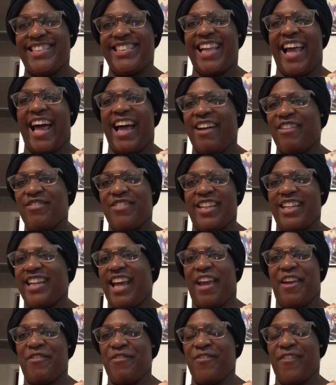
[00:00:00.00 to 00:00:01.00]
stuff that
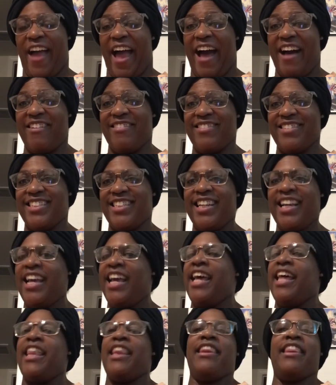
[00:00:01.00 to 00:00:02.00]
I found
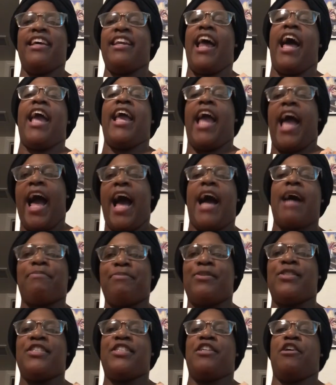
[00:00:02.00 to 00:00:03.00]
that I
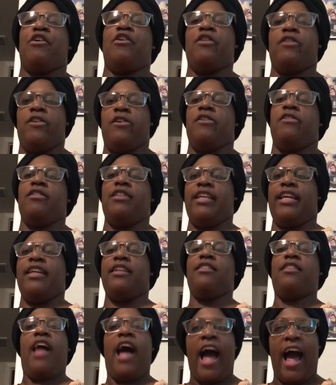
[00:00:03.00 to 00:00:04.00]
absolutely
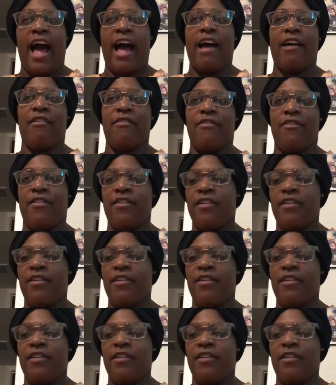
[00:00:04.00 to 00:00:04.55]
love.